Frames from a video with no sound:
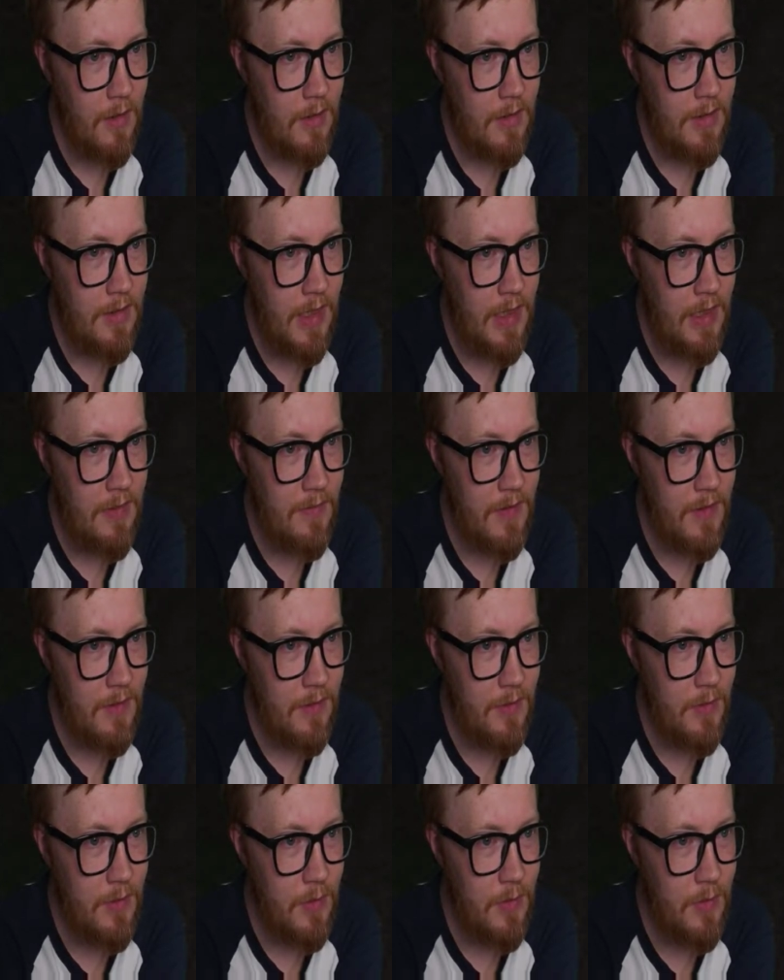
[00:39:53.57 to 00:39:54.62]
Dave,
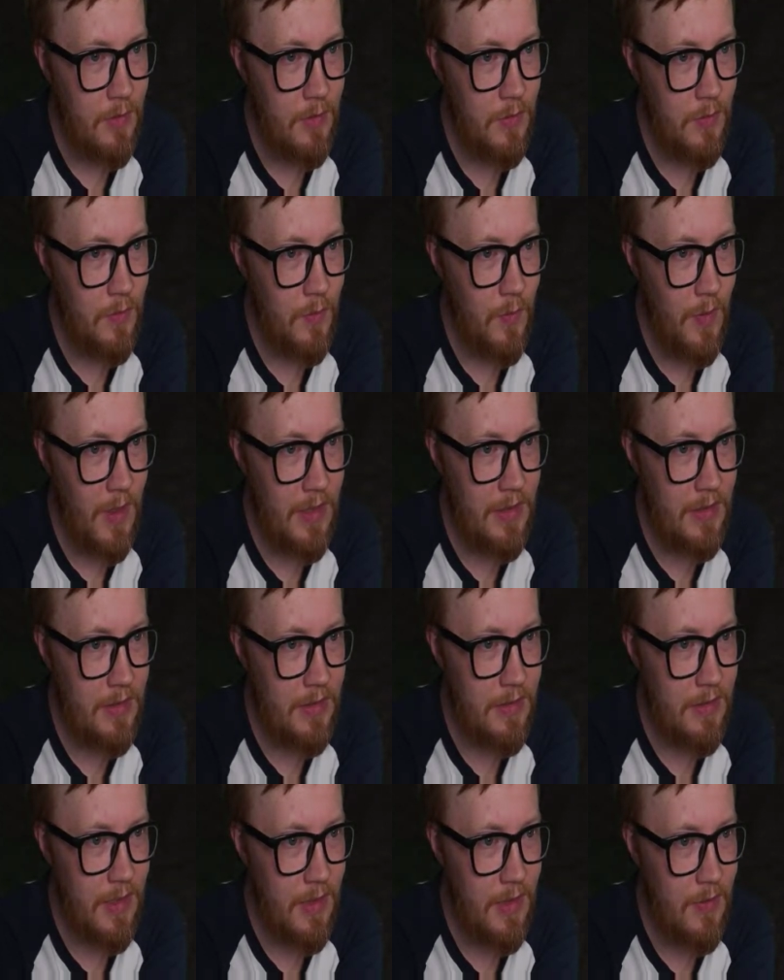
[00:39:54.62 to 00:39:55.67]
dude,
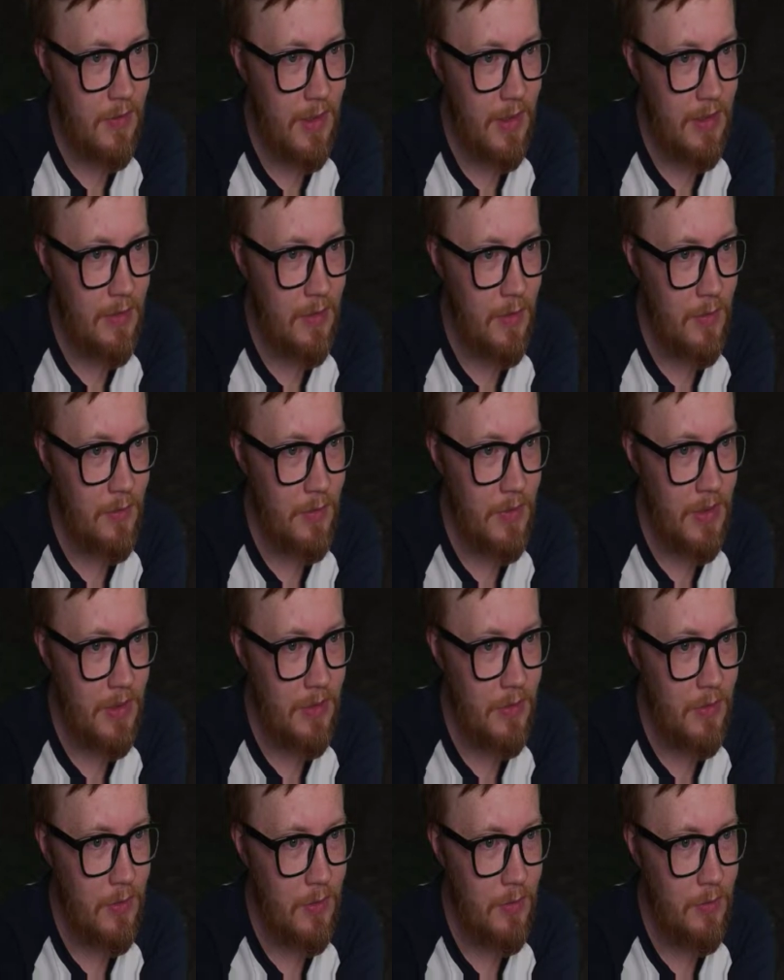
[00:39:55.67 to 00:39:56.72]
whites. I cracked open a
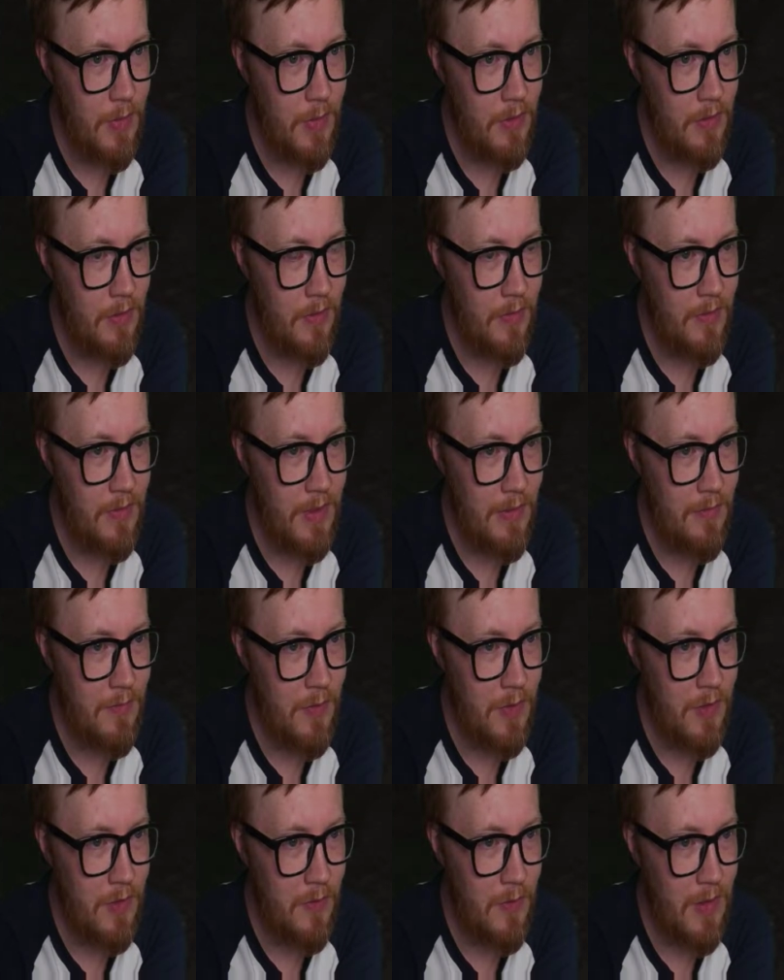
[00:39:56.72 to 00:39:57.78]
new bottle of Game
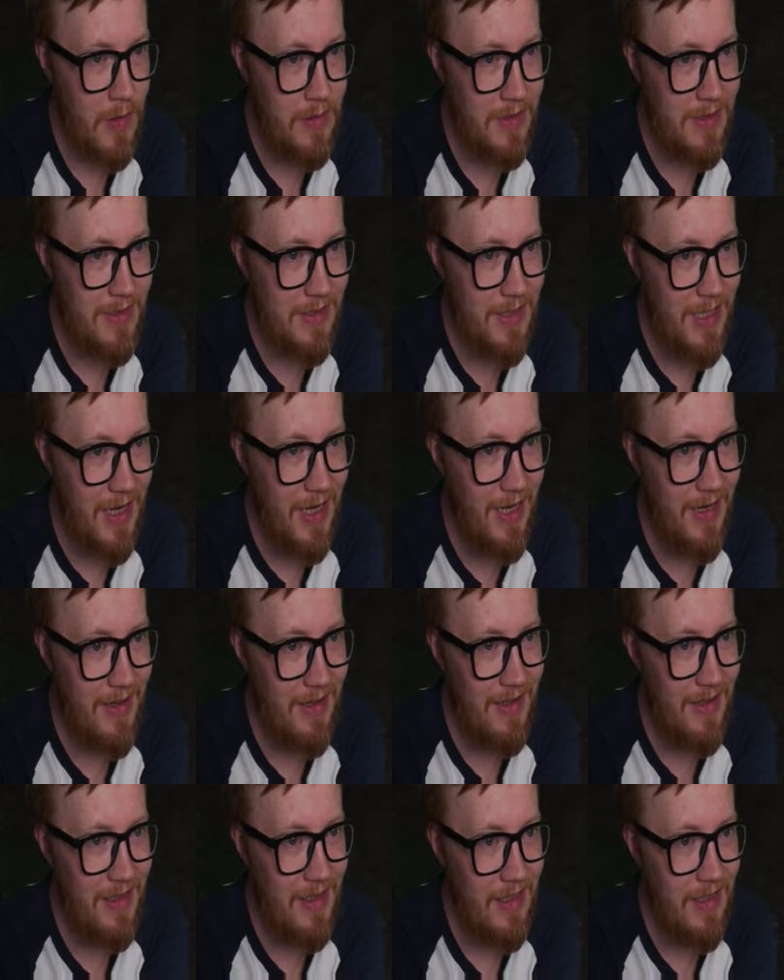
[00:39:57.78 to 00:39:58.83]
Workshop White
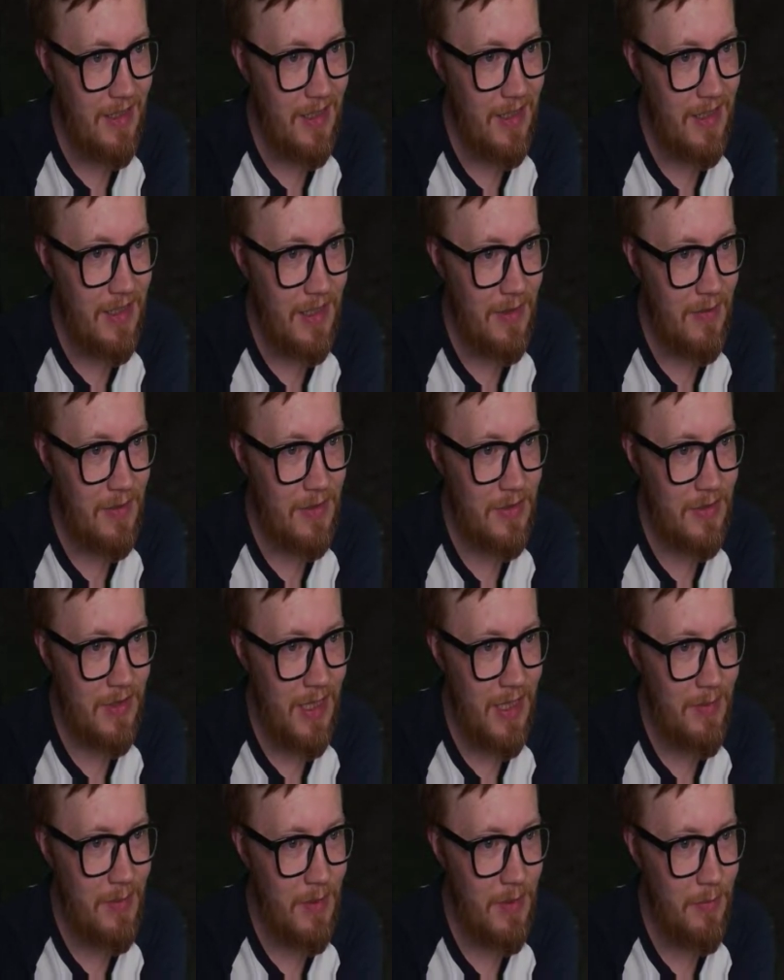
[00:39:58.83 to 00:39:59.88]
Scar. There was
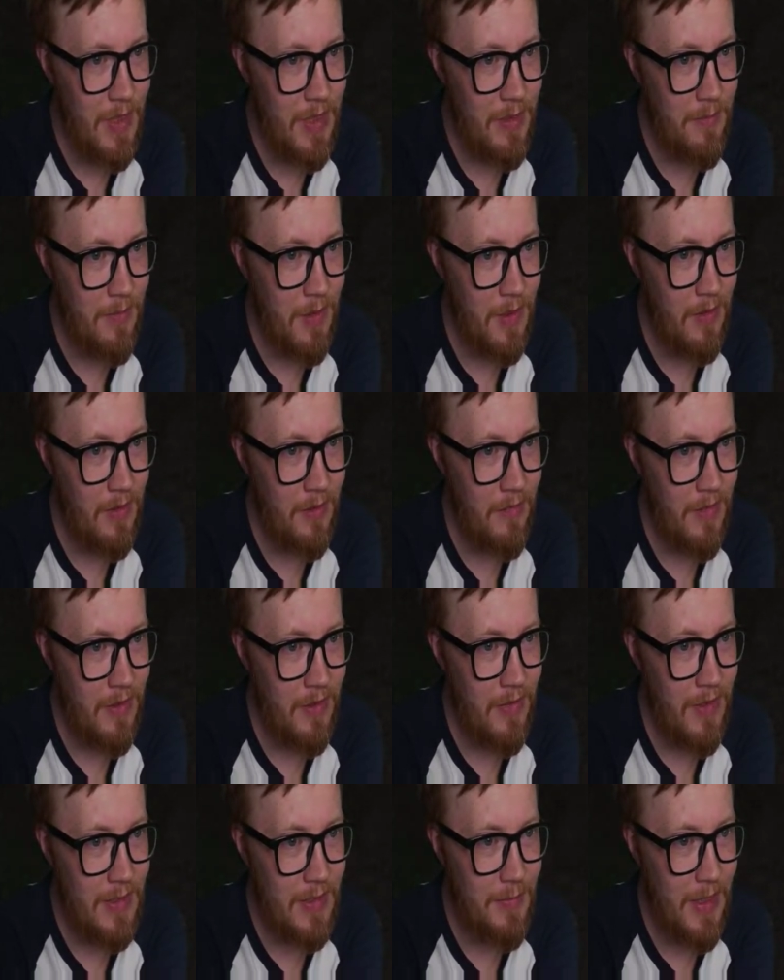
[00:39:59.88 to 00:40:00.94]
slimy big bowl of
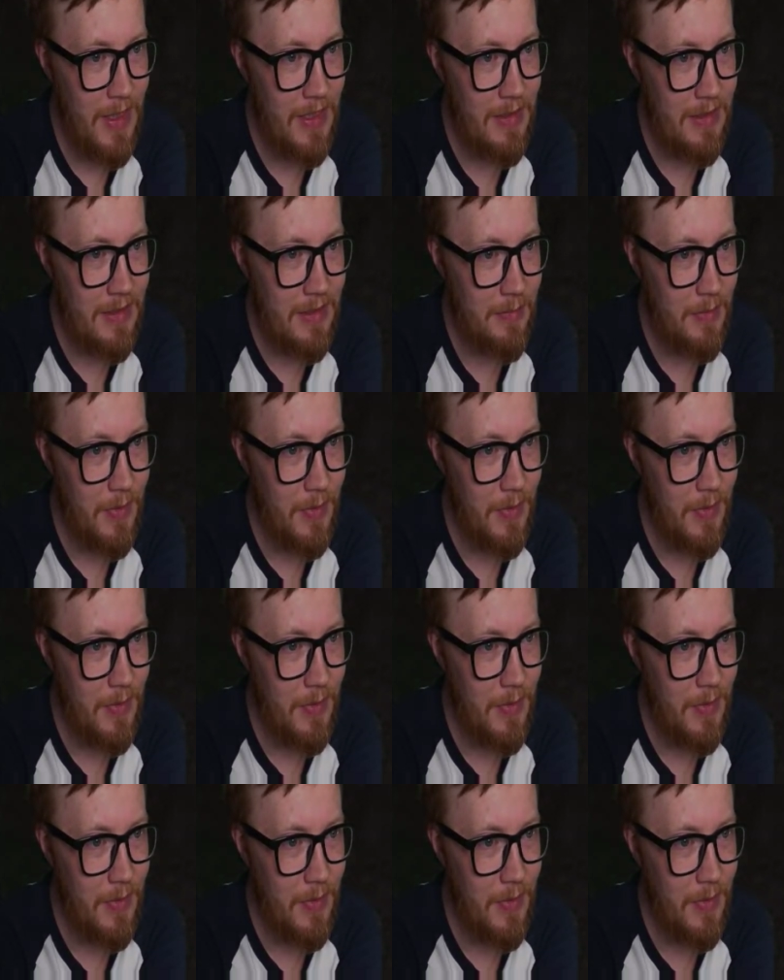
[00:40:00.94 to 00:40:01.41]
acrylic paint in the